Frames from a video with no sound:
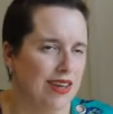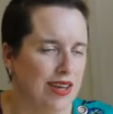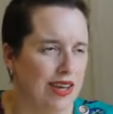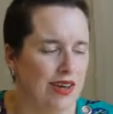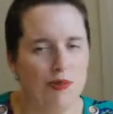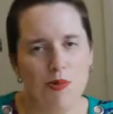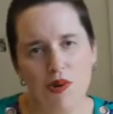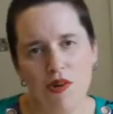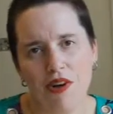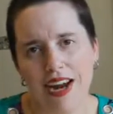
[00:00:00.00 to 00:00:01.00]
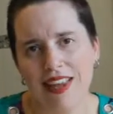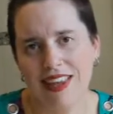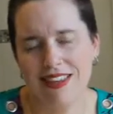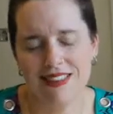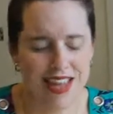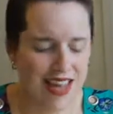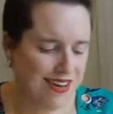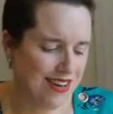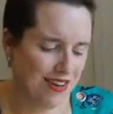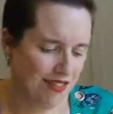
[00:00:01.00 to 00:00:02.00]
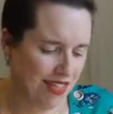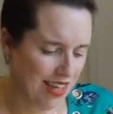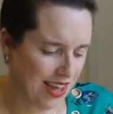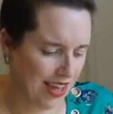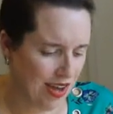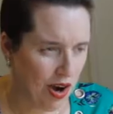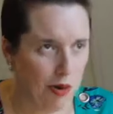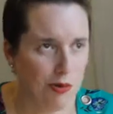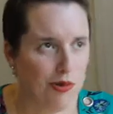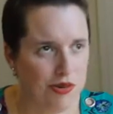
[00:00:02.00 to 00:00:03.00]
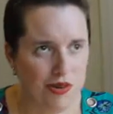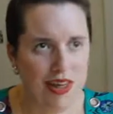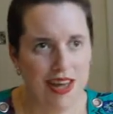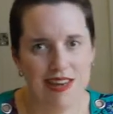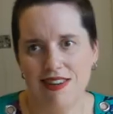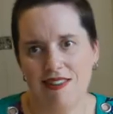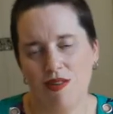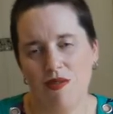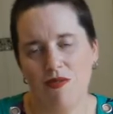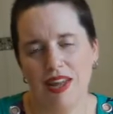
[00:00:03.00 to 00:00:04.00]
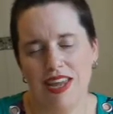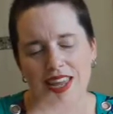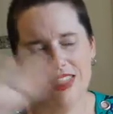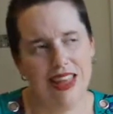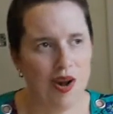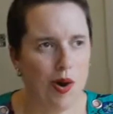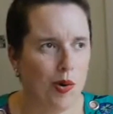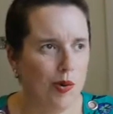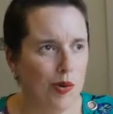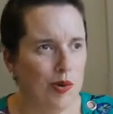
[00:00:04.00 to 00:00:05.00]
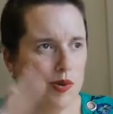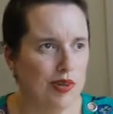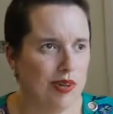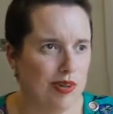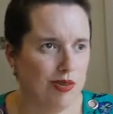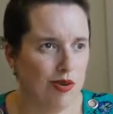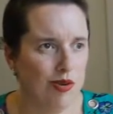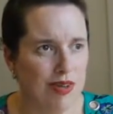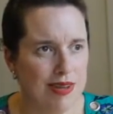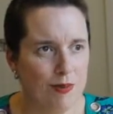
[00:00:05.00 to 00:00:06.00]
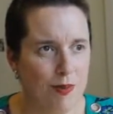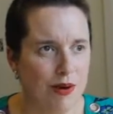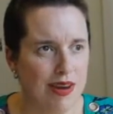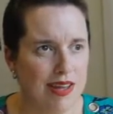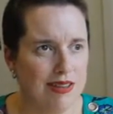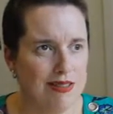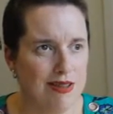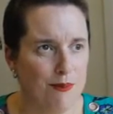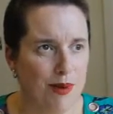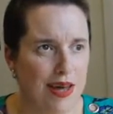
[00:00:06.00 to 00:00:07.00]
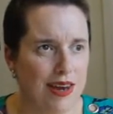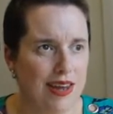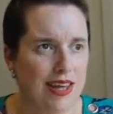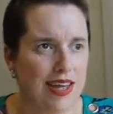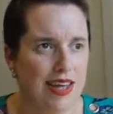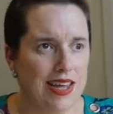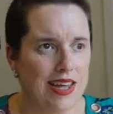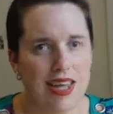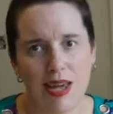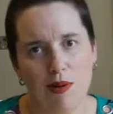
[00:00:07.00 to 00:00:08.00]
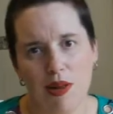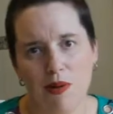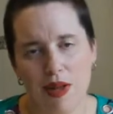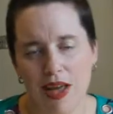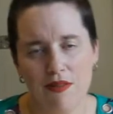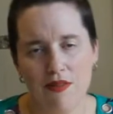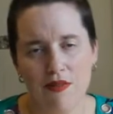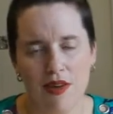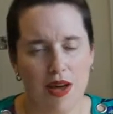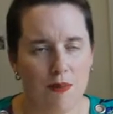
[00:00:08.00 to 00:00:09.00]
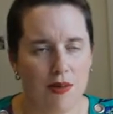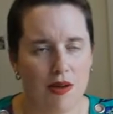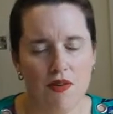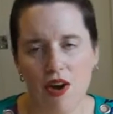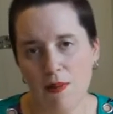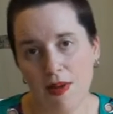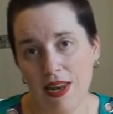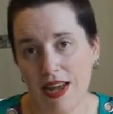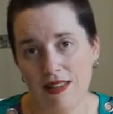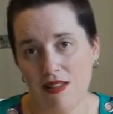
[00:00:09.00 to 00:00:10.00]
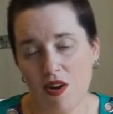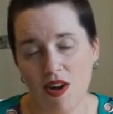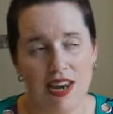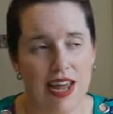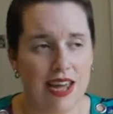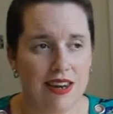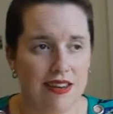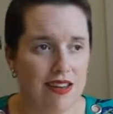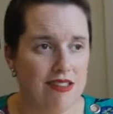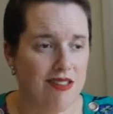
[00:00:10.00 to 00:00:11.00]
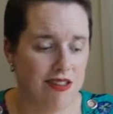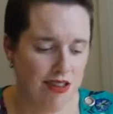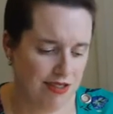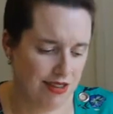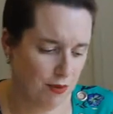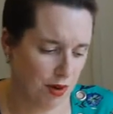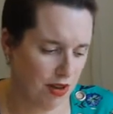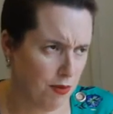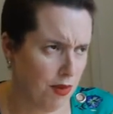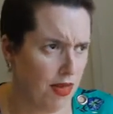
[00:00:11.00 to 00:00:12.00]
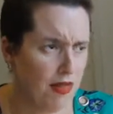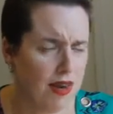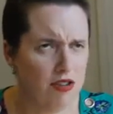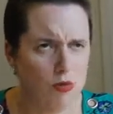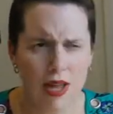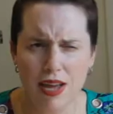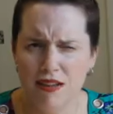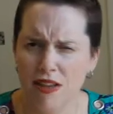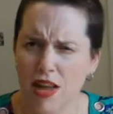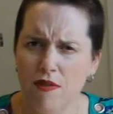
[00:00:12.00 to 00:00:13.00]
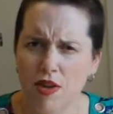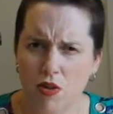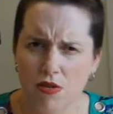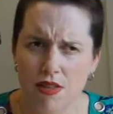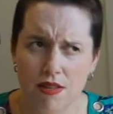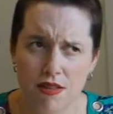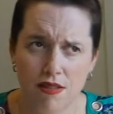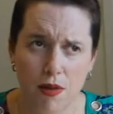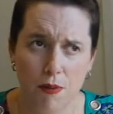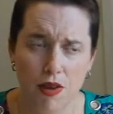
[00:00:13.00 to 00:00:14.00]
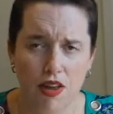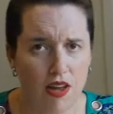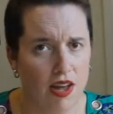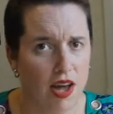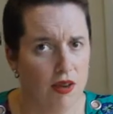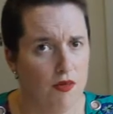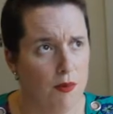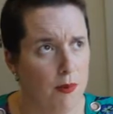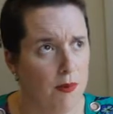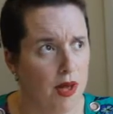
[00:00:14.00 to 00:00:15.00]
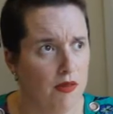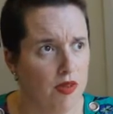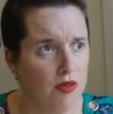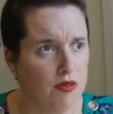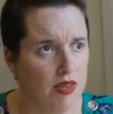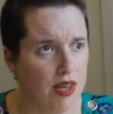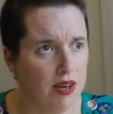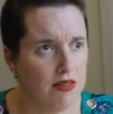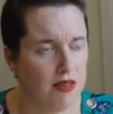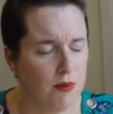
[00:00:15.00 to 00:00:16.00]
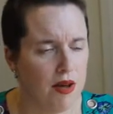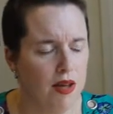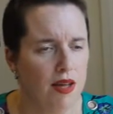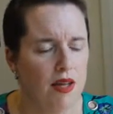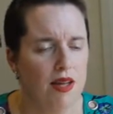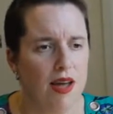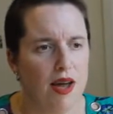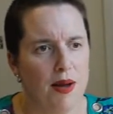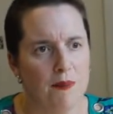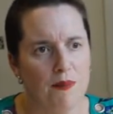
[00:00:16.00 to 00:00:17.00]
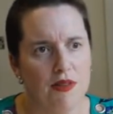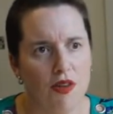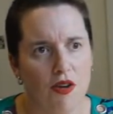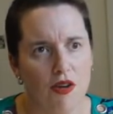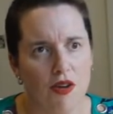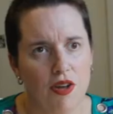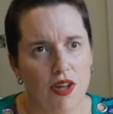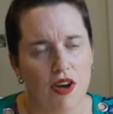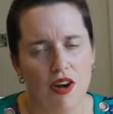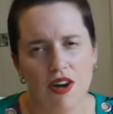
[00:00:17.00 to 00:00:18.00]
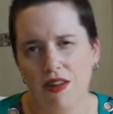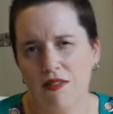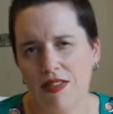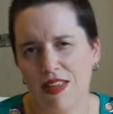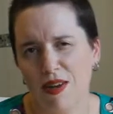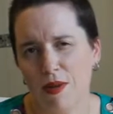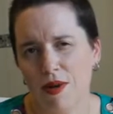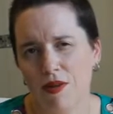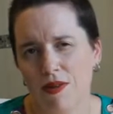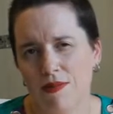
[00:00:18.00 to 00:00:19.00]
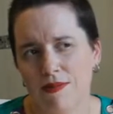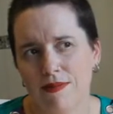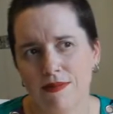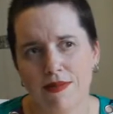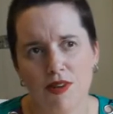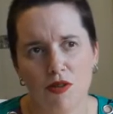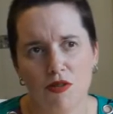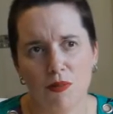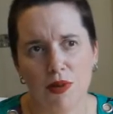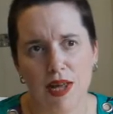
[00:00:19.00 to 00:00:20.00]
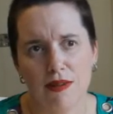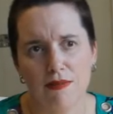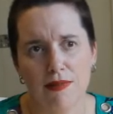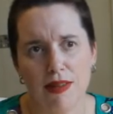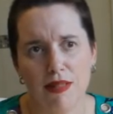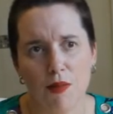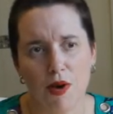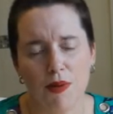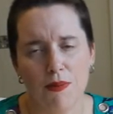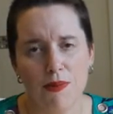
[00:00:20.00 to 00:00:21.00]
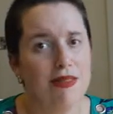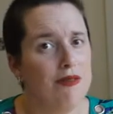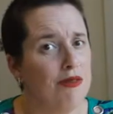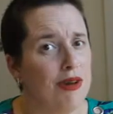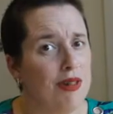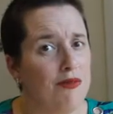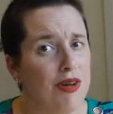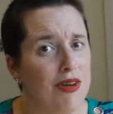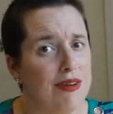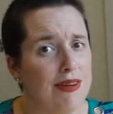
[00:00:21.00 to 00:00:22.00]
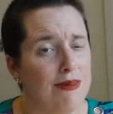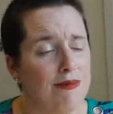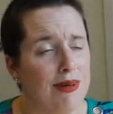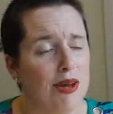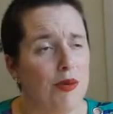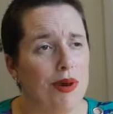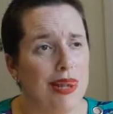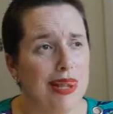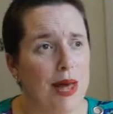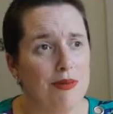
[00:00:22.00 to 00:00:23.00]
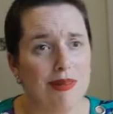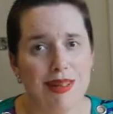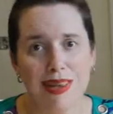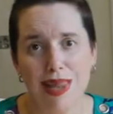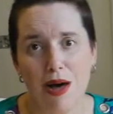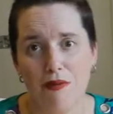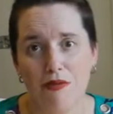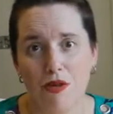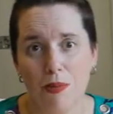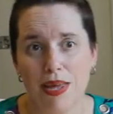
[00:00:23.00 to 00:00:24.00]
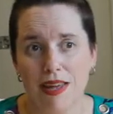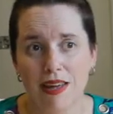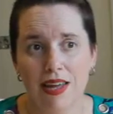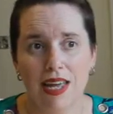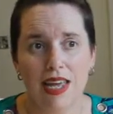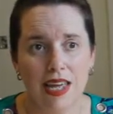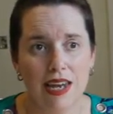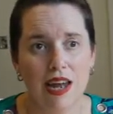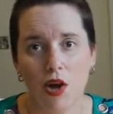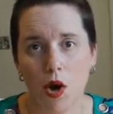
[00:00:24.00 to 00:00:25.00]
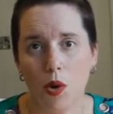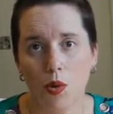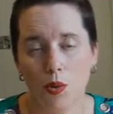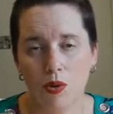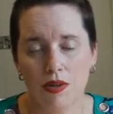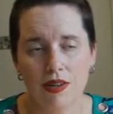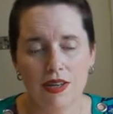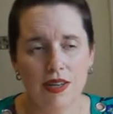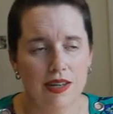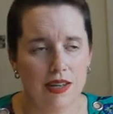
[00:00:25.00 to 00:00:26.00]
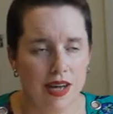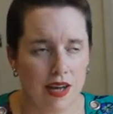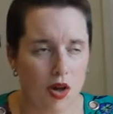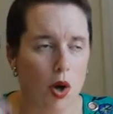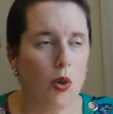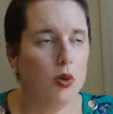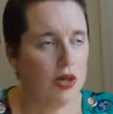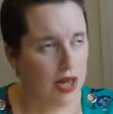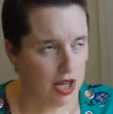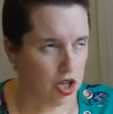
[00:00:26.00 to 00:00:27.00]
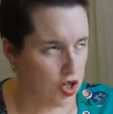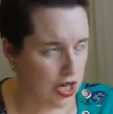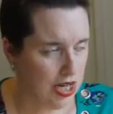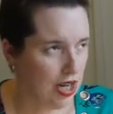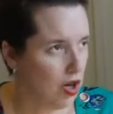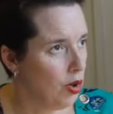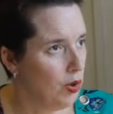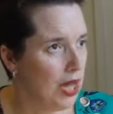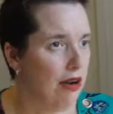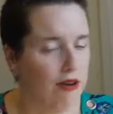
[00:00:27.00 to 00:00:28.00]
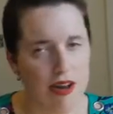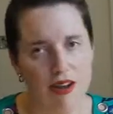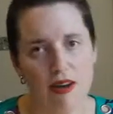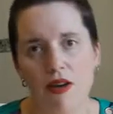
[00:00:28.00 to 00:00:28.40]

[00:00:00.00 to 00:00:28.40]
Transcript: you know, the wood crackling sound and everything. I will do that to sort of like get that whole sort of experience. But yeah, like we have a fire pit outside, and as I said to my husband the other day, do we actually ever use this in summer? Like I can't remember ever using it in summer. So I don't even think we could contemplate it at the moment, but it's a really fun idea, and I would absolutely love to be in a cold country, a cold area